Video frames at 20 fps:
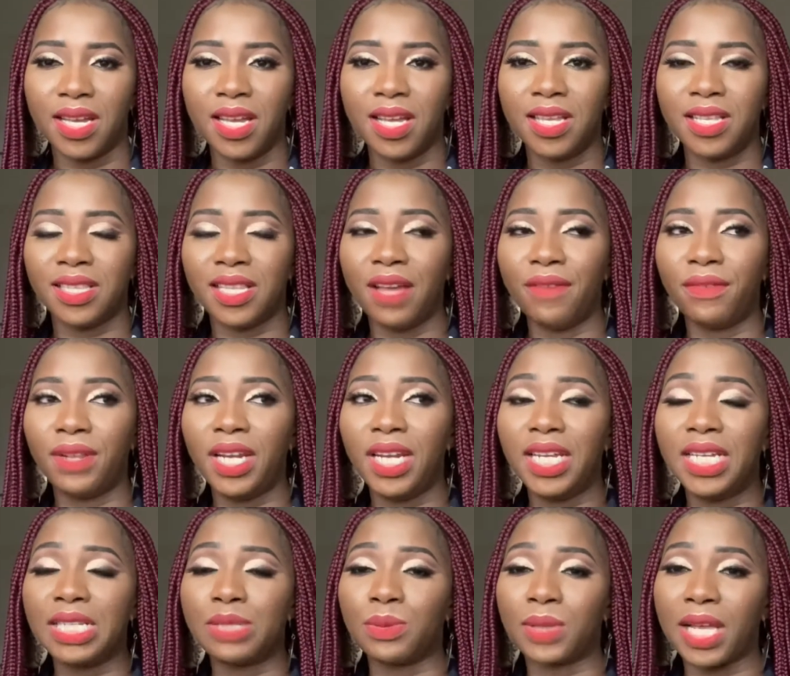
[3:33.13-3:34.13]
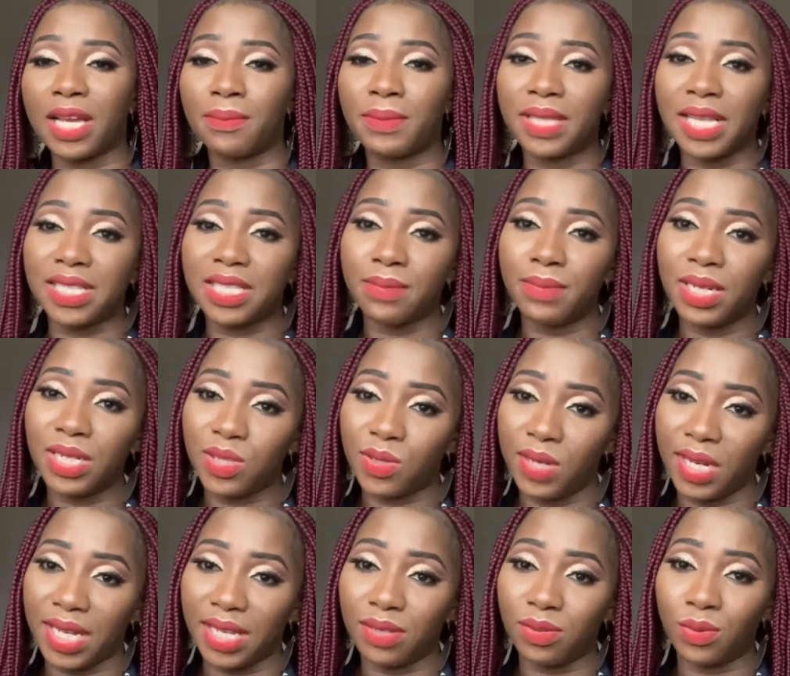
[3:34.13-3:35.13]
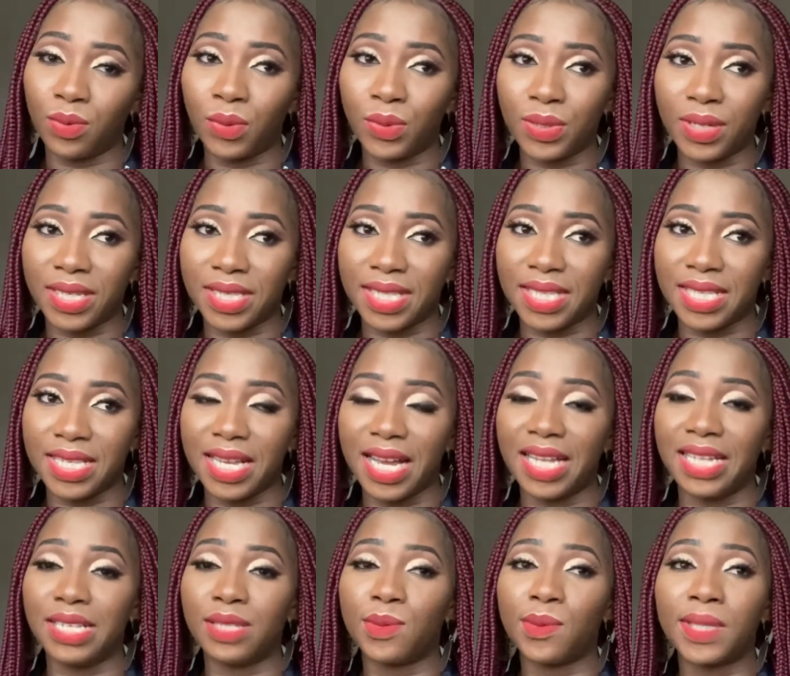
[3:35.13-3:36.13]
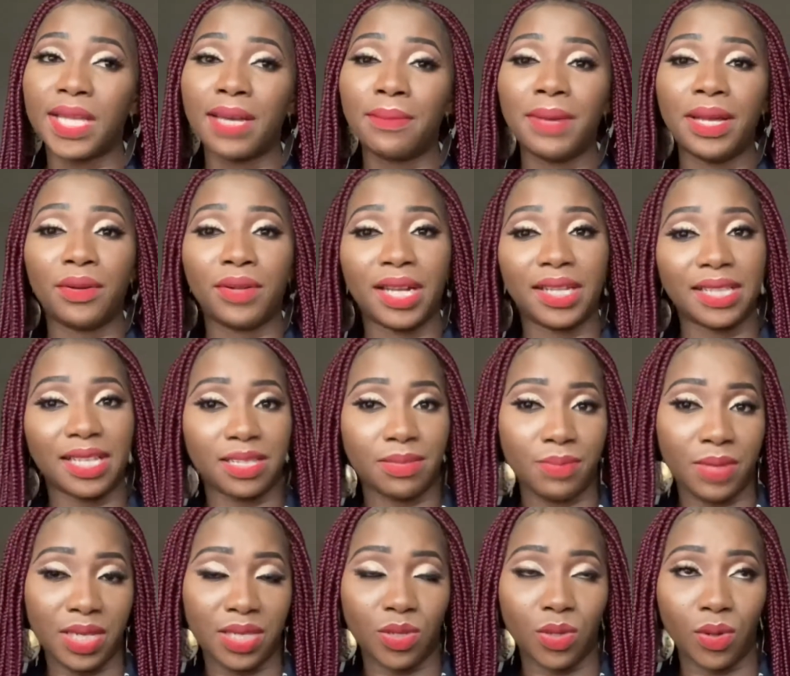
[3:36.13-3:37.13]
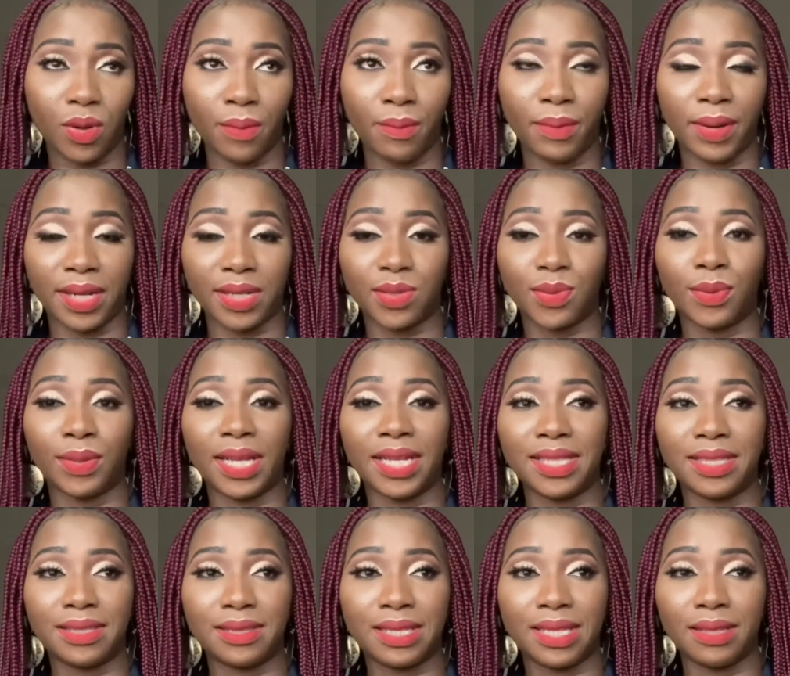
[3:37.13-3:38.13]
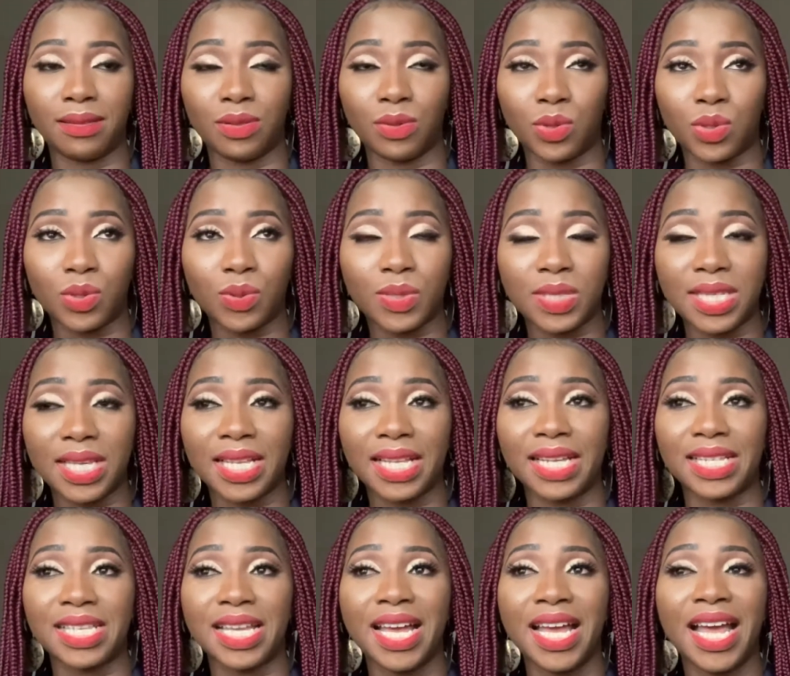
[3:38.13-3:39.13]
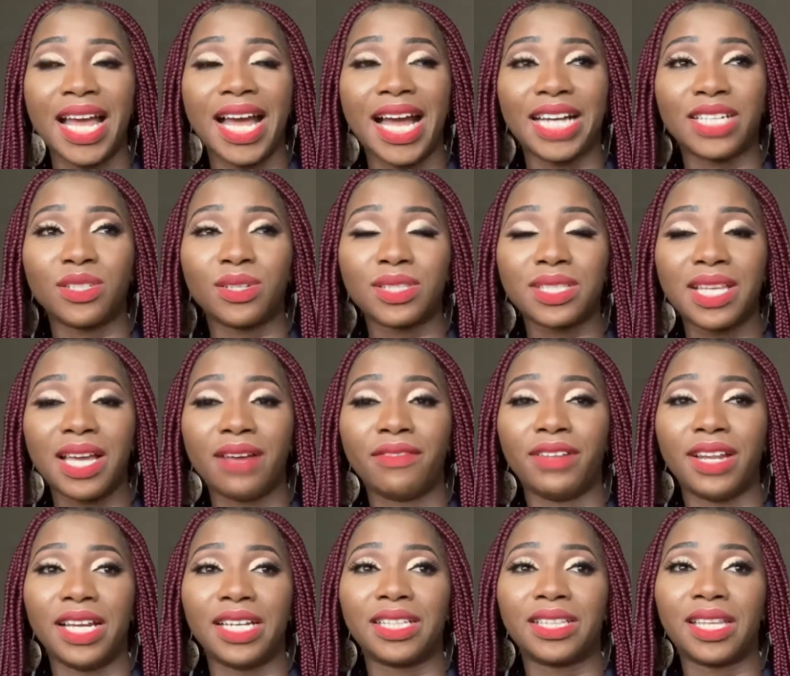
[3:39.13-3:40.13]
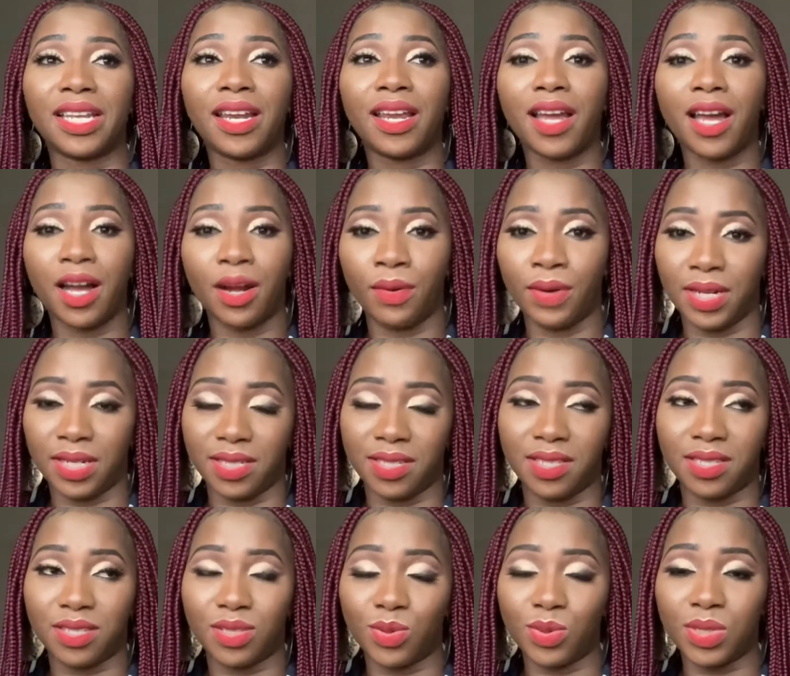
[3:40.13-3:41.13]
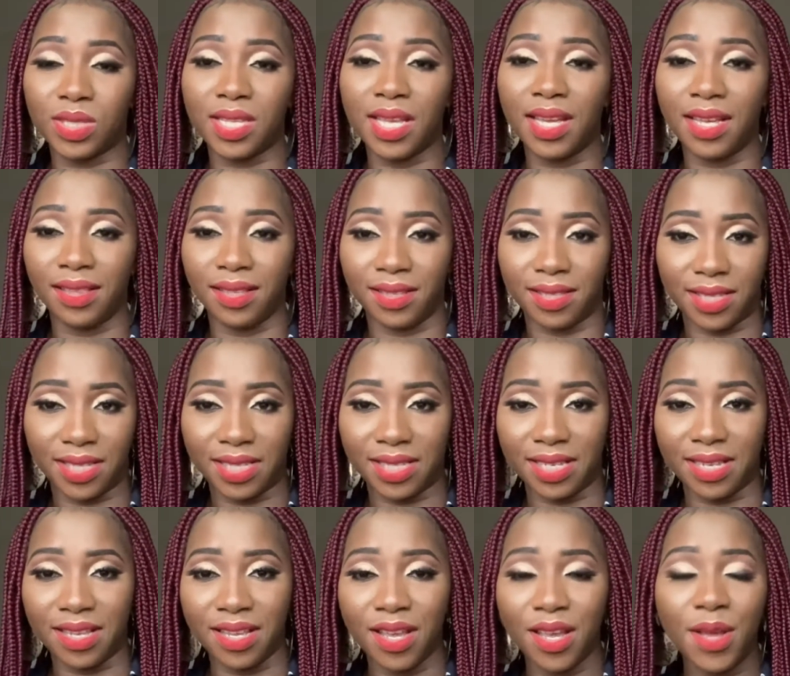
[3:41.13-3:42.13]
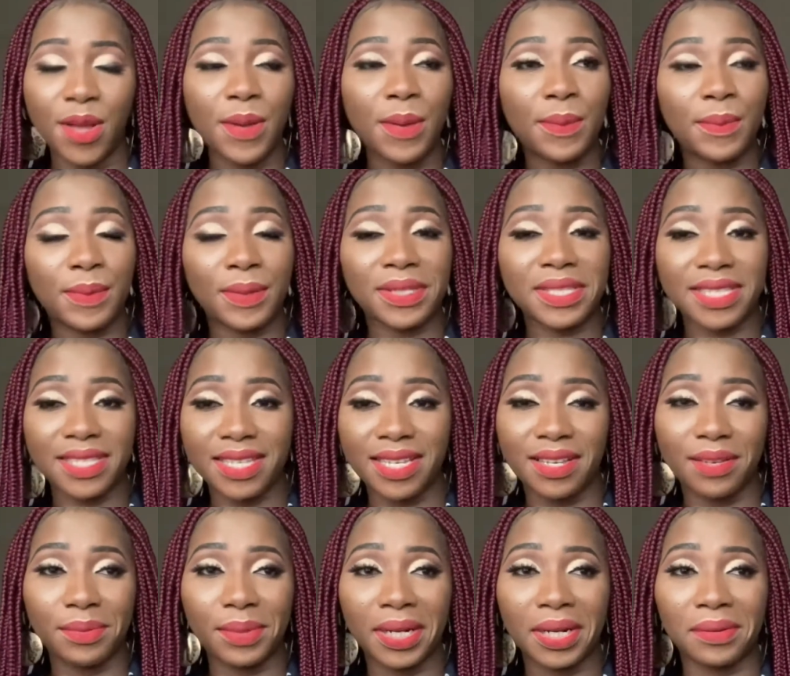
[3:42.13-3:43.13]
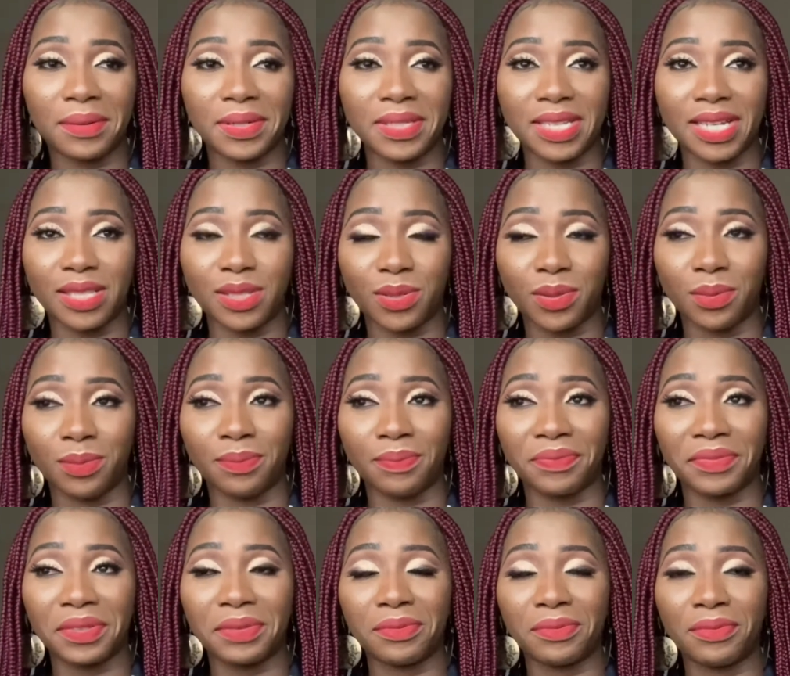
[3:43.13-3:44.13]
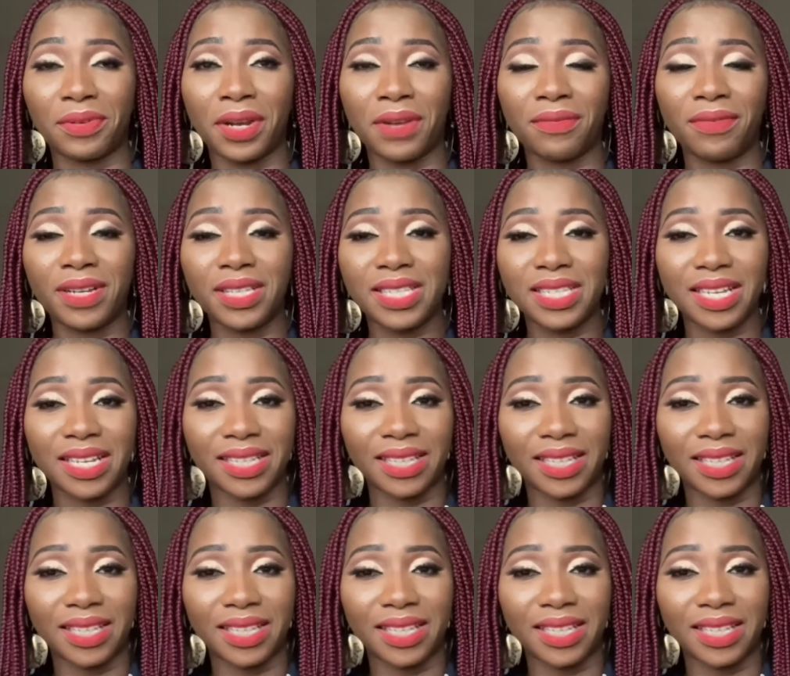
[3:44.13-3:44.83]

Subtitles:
definitely it will take me 30 minutes to go to the city, and it will take me another 30 minutes to come back. So that is to say that I just have like 3 hours to stay in the city. But see, when I was at home, for the fact that